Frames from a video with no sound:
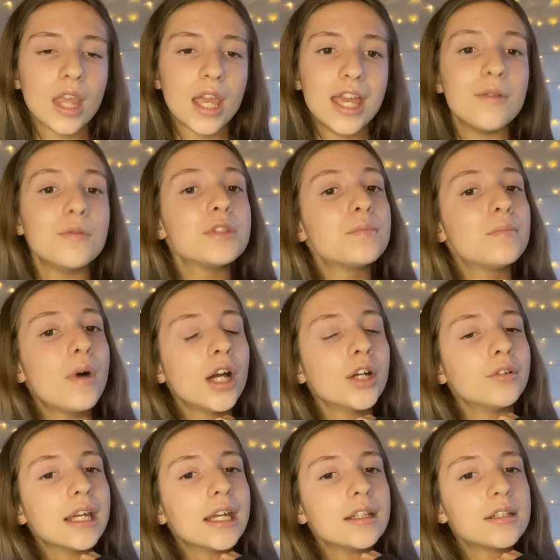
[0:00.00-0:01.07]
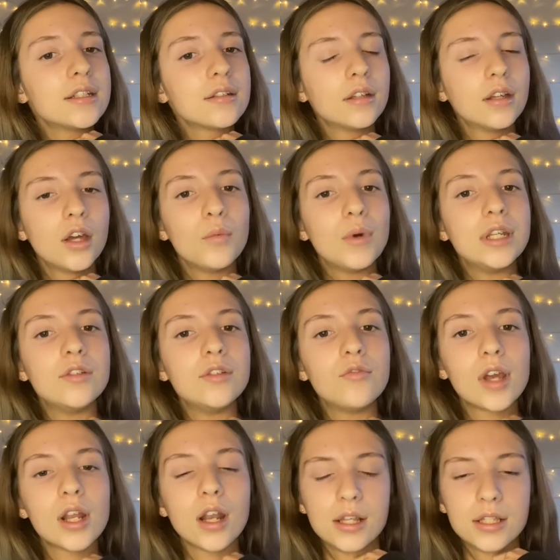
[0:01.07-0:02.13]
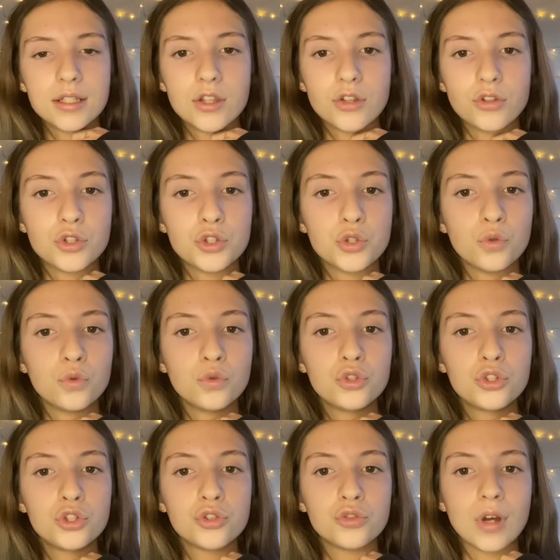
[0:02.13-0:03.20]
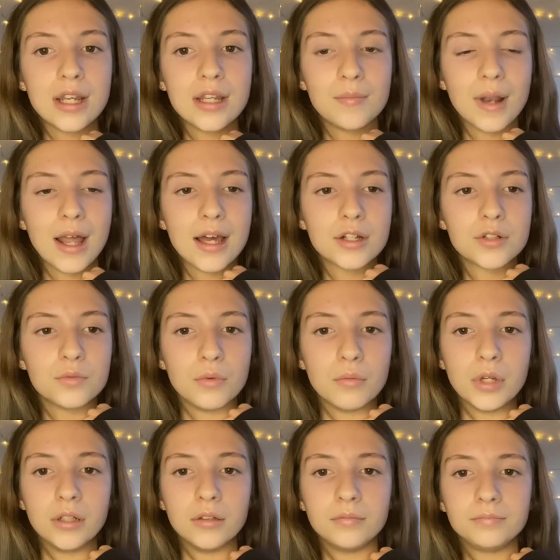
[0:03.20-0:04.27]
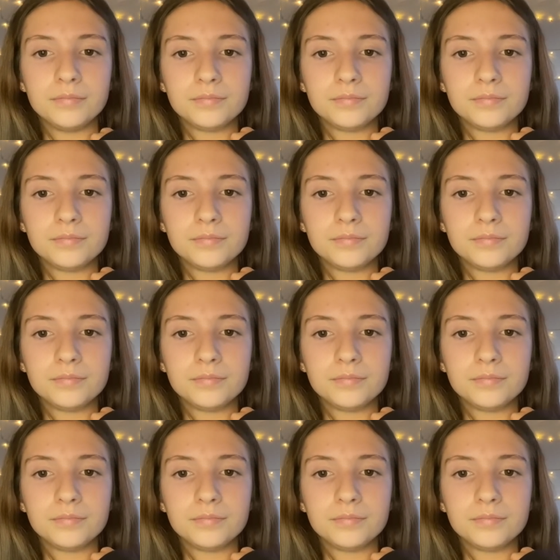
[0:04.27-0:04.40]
He was admiring it when he realised that the tall, straight, backed woman,